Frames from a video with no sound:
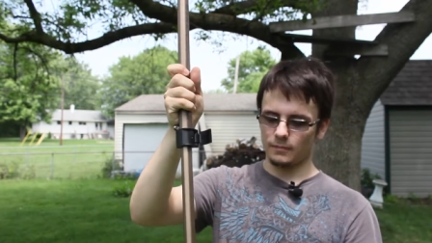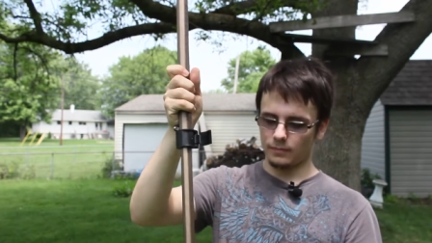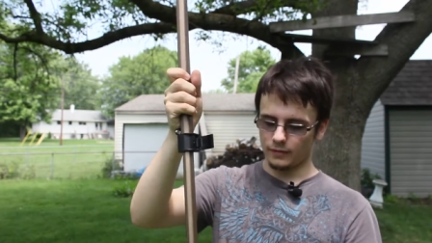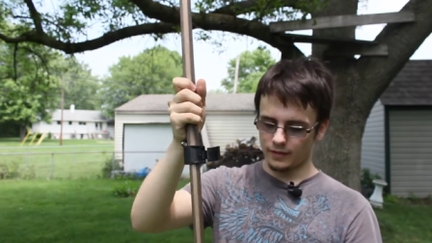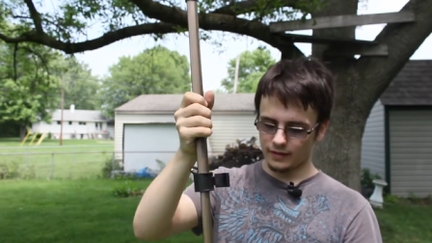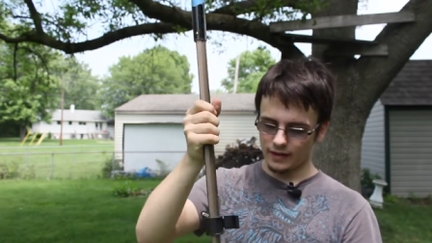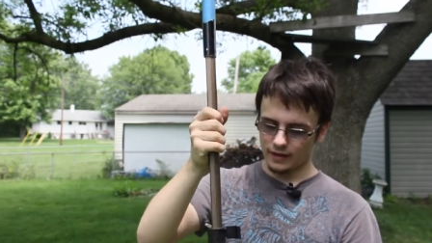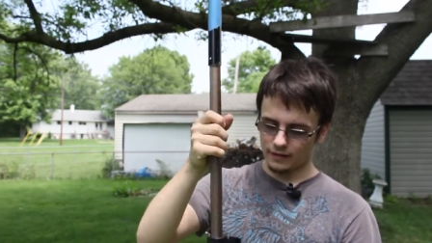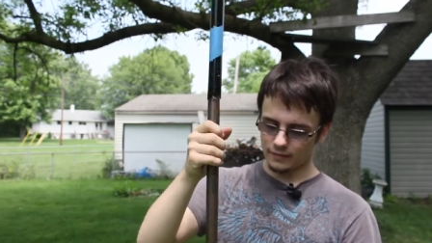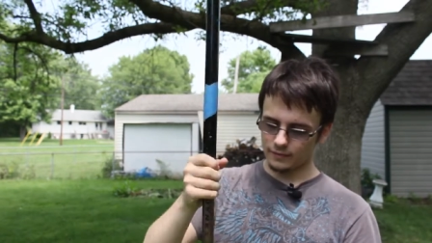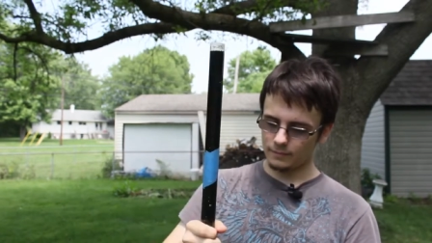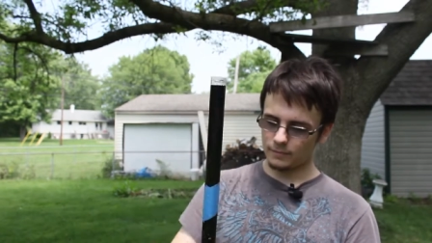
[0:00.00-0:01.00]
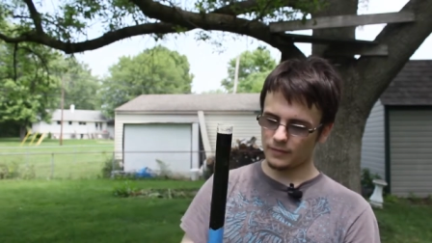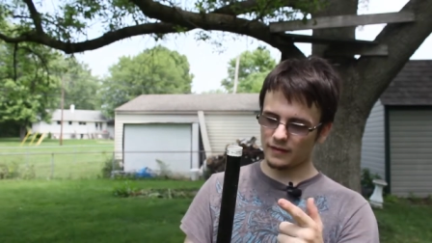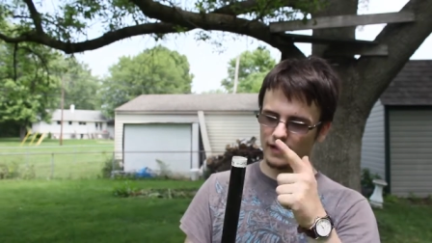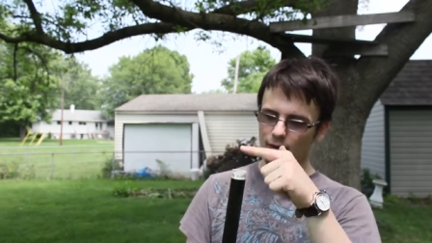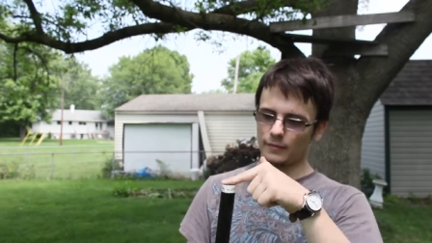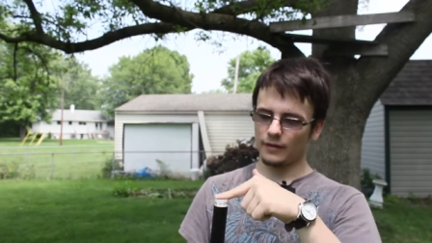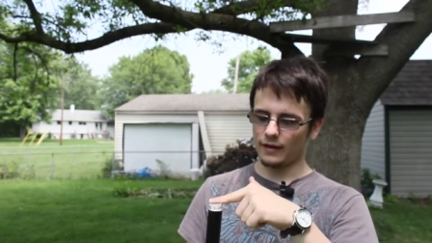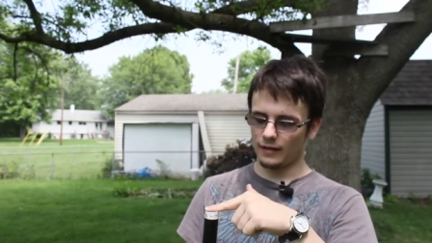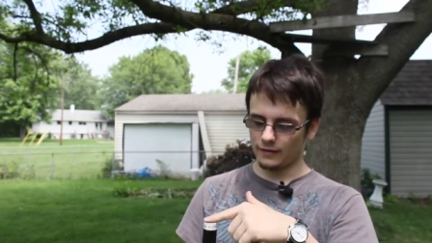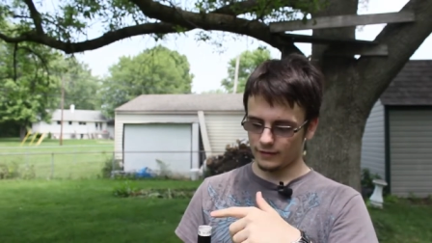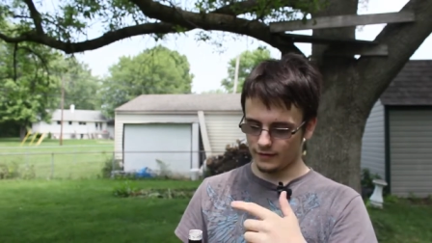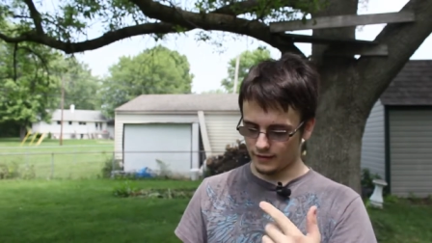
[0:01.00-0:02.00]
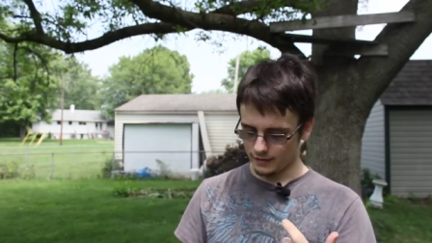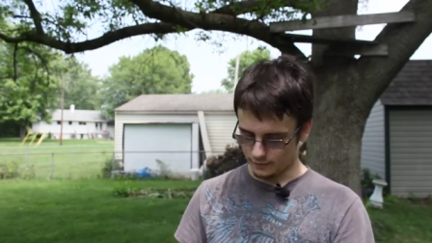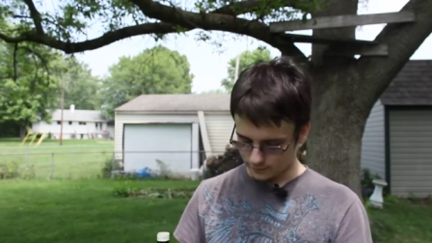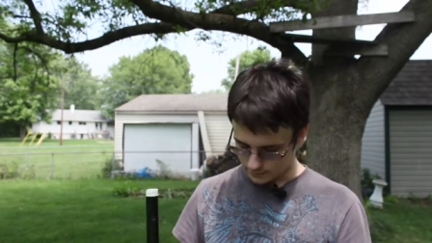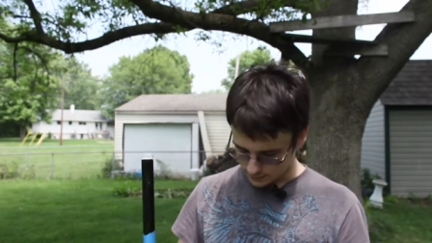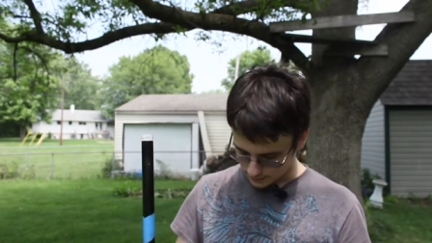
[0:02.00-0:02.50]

put it down, put the camera there, and then